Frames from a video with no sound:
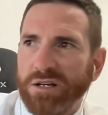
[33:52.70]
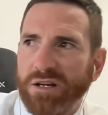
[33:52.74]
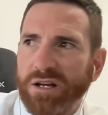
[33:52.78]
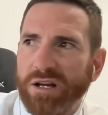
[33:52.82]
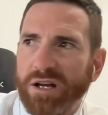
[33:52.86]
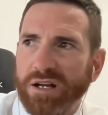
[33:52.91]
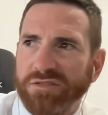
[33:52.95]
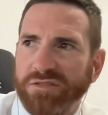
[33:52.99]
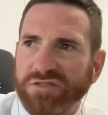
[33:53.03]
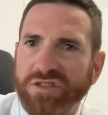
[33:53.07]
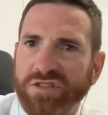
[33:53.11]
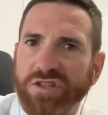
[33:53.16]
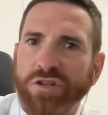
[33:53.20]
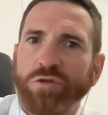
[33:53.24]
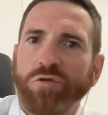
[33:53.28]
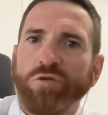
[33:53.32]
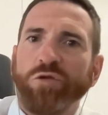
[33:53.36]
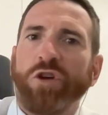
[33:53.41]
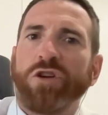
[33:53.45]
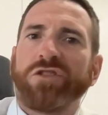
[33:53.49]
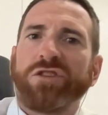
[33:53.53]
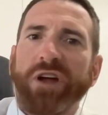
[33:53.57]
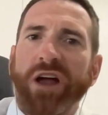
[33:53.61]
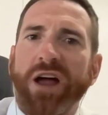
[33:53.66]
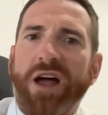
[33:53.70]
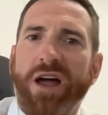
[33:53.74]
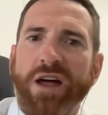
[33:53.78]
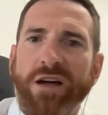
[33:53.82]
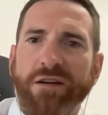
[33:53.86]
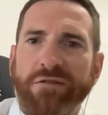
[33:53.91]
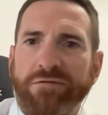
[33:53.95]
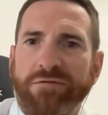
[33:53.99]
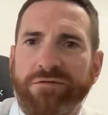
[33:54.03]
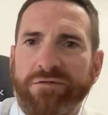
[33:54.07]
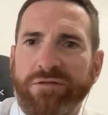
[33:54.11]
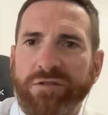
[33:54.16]
a skill not to
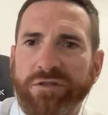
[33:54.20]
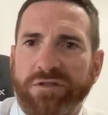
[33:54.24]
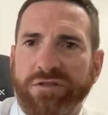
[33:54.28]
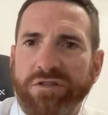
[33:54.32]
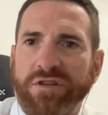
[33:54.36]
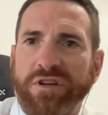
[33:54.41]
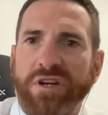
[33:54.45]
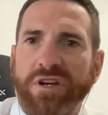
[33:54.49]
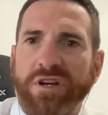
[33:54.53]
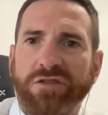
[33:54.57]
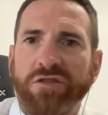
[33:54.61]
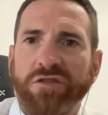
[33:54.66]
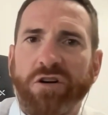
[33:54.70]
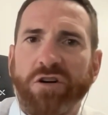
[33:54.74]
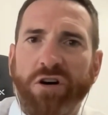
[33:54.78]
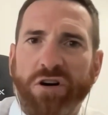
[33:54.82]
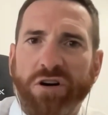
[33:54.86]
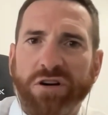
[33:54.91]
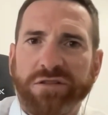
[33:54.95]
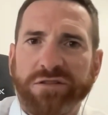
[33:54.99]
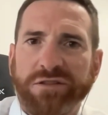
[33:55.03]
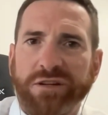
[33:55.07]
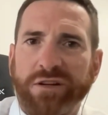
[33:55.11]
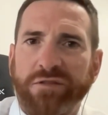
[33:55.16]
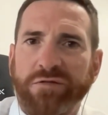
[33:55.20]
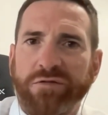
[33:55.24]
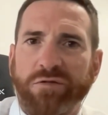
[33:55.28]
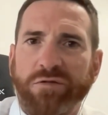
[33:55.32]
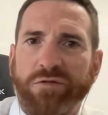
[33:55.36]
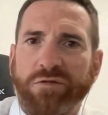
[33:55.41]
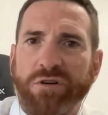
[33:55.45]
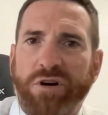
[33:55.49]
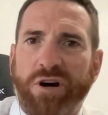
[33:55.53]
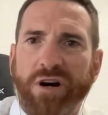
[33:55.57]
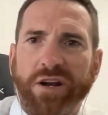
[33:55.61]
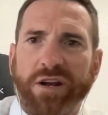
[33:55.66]
have to get to the highest level.
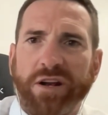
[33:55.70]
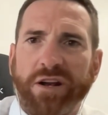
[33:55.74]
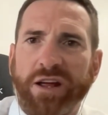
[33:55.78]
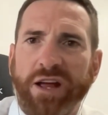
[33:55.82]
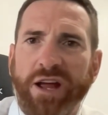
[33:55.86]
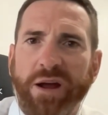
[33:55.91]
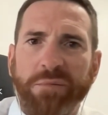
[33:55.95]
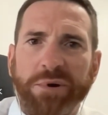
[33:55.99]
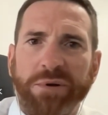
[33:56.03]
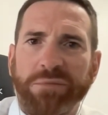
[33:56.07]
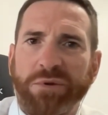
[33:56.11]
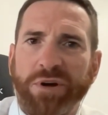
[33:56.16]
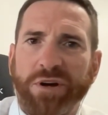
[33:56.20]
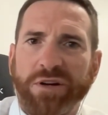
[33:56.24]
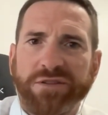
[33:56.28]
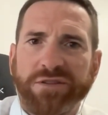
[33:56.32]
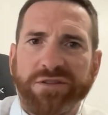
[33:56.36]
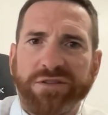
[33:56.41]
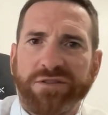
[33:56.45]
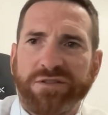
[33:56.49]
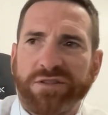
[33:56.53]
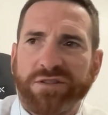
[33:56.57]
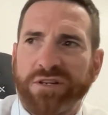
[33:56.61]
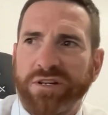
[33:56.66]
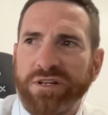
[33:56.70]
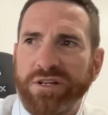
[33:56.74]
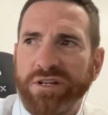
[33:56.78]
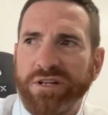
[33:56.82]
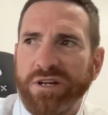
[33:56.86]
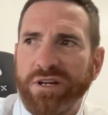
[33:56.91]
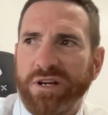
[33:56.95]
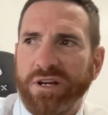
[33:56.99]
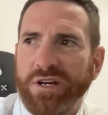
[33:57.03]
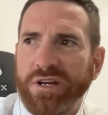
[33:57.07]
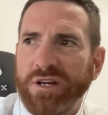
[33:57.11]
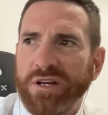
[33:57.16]
I don't know how many blokes you see,
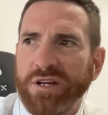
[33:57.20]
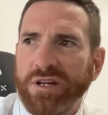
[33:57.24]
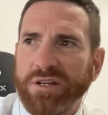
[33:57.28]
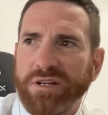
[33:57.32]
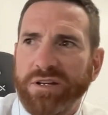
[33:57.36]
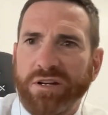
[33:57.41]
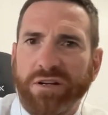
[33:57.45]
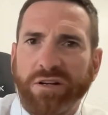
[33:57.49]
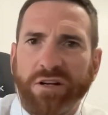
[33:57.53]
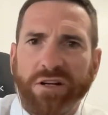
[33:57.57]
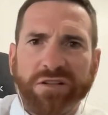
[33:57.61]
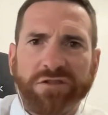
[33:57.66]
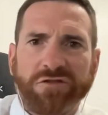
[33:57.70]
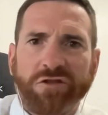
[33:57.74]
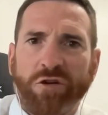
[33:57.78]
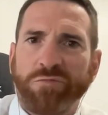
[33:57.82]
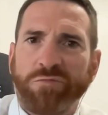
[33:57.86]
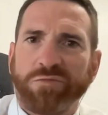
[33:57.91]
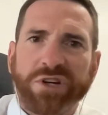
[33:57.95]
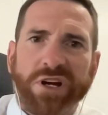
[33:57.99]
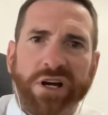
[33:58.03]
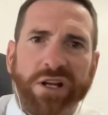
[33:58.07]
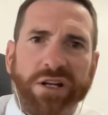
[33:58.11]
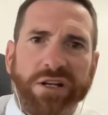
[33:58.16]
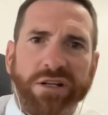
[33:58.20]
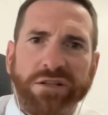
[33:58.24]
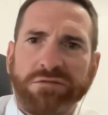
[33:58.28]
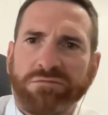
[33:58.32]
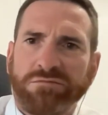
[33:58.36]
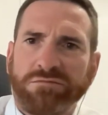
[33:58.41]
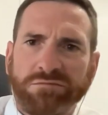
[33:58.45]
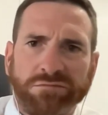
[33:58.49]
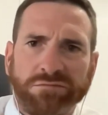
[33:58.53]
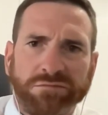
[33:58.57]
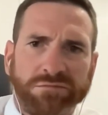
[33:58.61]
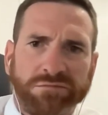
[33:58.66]
you know, like Tom Scully,
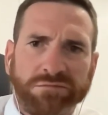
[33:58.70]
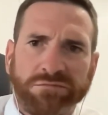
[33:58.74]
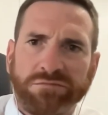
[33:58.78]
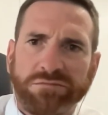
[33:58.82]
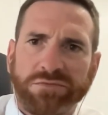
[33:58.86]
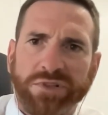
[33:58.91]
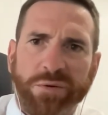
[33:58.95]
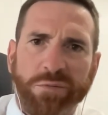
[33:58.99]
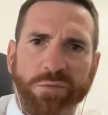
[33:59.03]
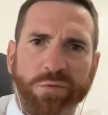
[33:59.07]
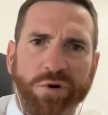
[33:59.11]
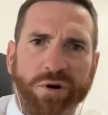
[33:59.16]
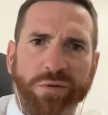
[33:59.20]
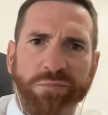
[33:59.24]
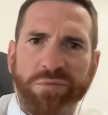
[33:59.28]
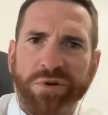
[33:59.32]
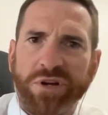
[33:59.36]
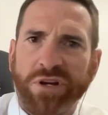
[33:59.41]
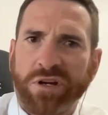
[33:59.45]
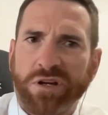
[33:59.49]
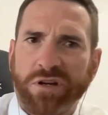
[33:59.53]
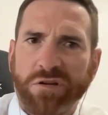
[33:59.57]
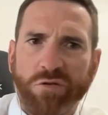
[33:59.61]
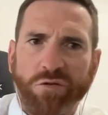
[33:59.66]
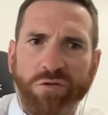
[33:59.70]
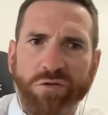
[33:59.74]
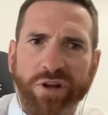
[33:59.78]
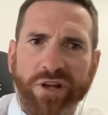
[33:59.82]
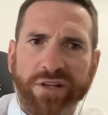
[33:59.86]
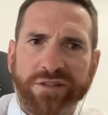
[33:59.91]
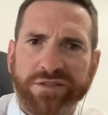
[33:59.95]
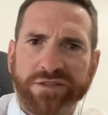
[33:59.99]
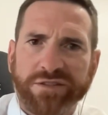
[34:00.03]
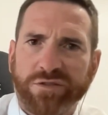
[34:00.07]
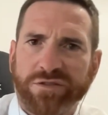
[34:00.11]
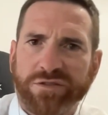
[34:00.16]
number one pick, all that
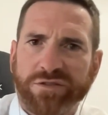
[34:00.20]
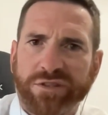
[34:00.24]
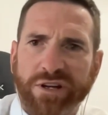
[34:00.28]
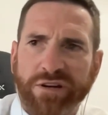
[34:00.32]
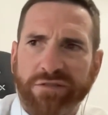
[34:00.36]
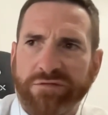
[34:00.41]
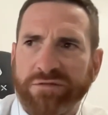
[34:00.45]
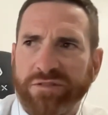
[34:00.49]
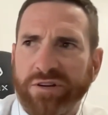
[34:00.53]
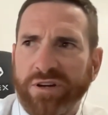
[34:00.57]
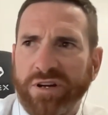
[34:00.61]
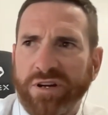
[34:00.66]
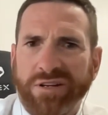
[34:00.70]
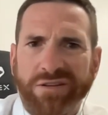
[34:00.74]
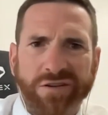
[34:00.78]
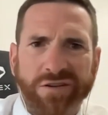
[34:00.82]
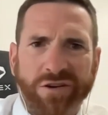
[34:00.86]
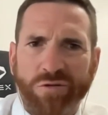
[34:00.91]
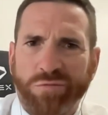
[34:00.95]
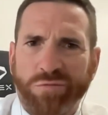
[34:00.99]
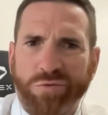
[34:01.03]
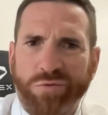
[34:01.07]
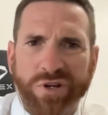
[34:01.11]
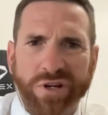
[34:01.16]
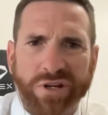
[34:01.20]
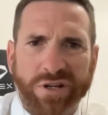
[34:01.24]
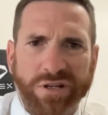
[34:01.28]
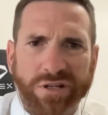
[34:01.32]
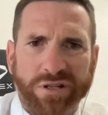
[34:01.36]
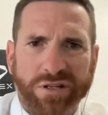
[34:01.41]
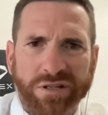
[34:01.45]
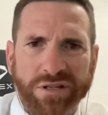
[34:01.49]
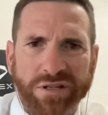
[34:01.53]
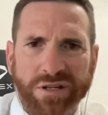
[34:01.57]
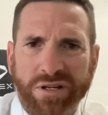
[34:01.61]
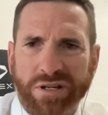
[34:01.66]
sort of stuff. Terrible kick,
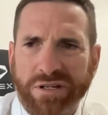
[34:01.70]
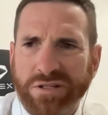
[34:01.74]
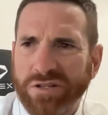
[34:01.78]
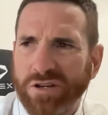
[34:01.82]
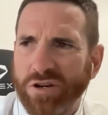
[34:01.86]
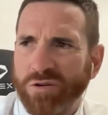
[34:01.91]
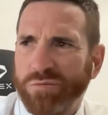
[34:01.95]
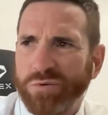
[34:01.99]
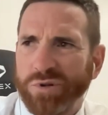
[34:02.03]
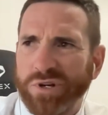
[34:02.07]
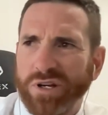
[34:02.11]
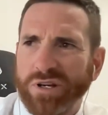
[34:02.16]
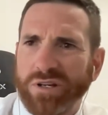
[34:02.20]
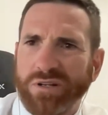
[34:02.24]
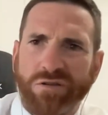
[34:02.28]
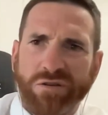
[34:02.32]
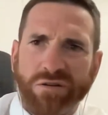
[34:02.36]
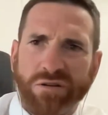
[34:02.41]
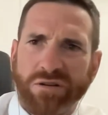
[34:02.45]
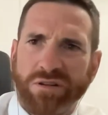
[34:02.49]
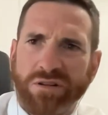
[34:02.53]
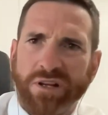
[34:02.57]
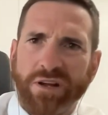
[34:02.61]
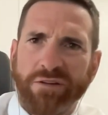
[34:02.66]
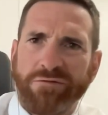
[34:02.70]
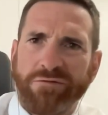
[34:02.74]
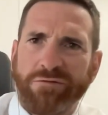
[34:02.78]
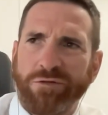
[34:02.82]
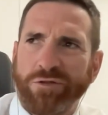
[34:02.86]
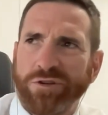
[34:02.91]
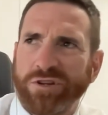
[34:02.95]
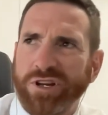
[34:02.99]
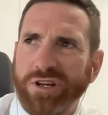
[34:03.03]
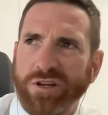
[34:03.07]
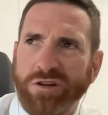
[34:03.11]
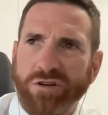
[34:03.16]
terrible kick. Left
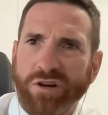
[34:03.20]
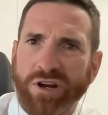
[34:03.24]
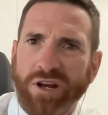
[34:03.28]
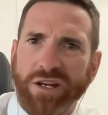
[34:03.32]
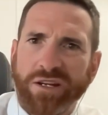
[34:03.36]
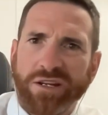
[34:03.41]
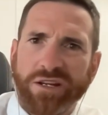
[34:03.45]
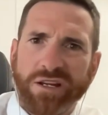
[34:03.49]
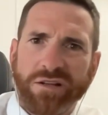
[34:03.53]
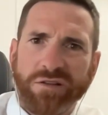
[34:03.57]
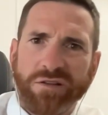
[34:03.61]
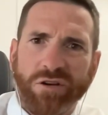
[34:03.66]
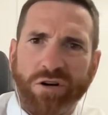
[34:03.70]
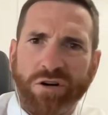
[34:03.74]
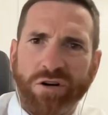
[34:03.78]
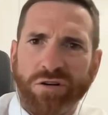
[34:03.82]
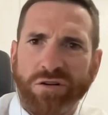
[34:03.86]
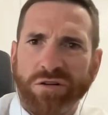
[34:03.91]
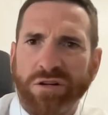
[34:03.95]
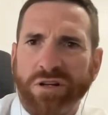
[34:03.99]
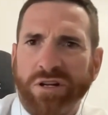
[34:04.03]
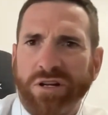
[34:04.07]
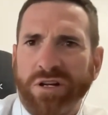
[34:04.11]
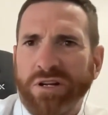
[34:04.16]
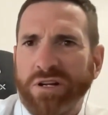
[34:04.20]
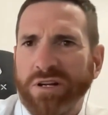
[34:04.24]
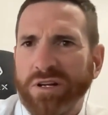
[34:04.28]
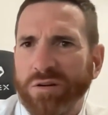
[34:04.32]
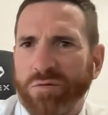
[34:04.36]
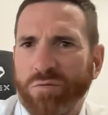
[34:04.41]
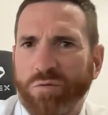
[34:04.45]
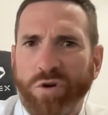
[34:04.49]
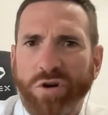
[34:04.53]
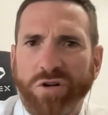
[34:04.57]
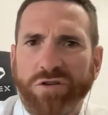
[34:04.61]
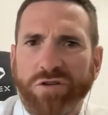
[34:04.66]
foot kick, could only kick long, worked